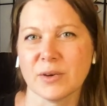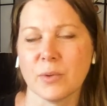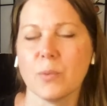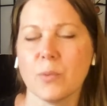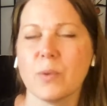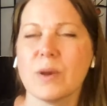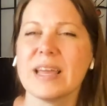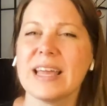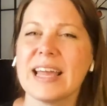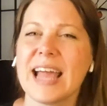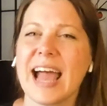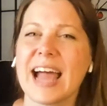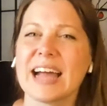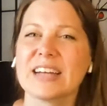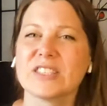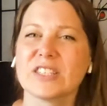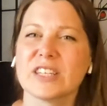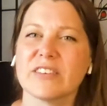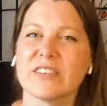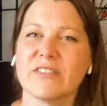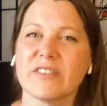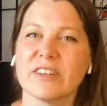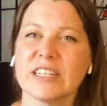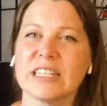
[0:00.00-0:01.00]
We
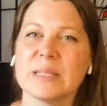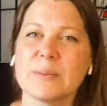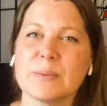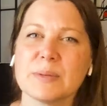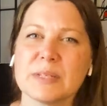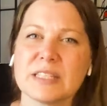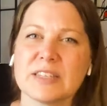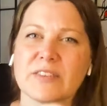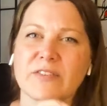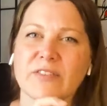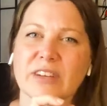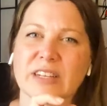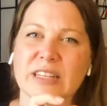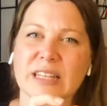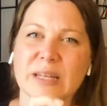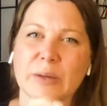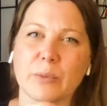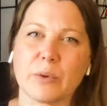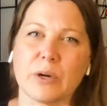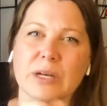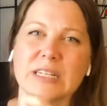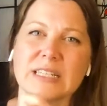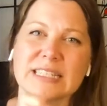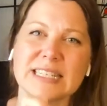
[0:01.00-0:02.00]
actually very specifically
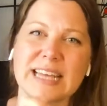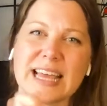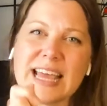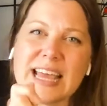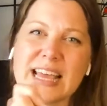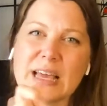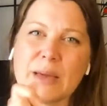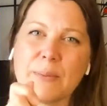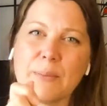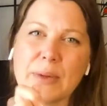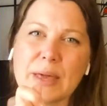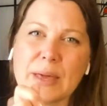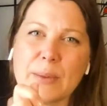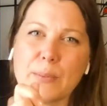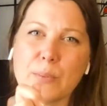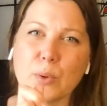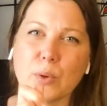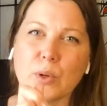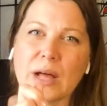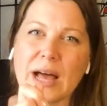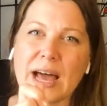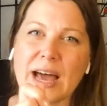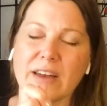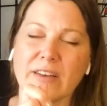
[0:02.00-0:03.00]
want to take
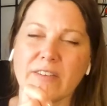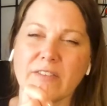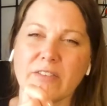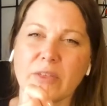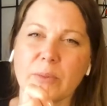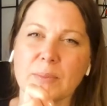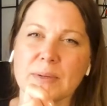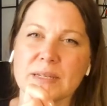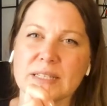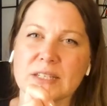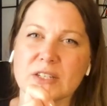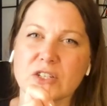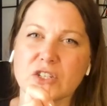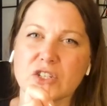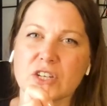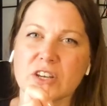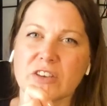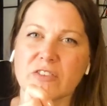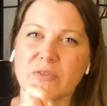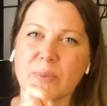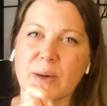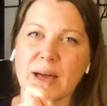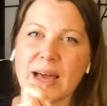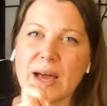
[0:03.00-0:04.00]
people out of the
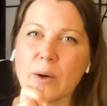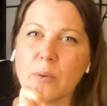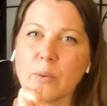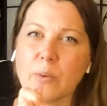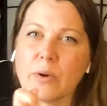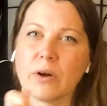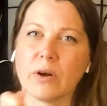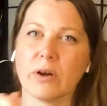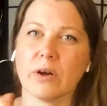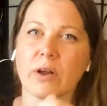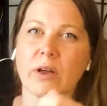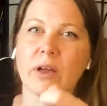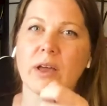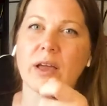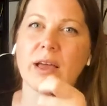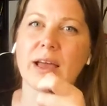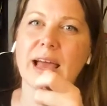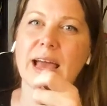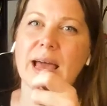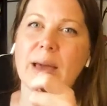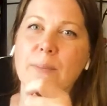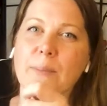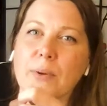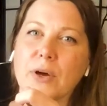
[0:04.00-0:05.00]
position of power
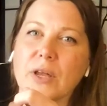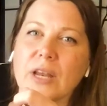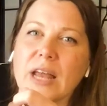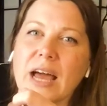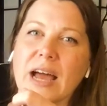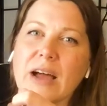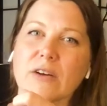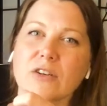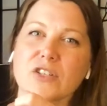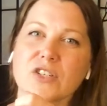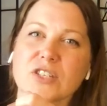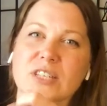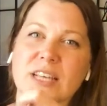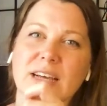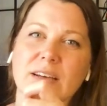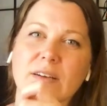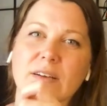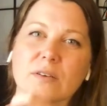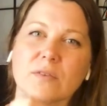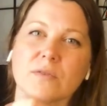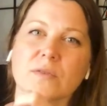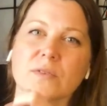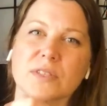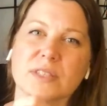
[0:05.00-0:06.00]
and put
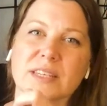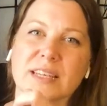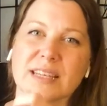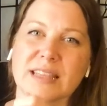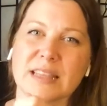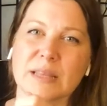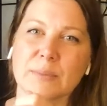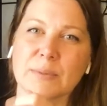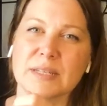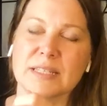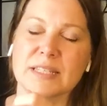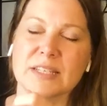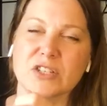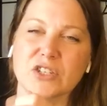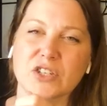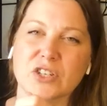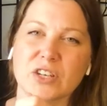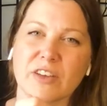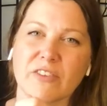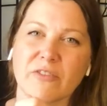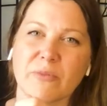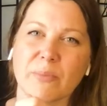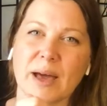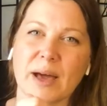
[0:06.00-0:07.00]
ourselves in the
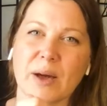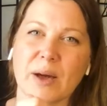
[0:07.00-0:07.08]
position of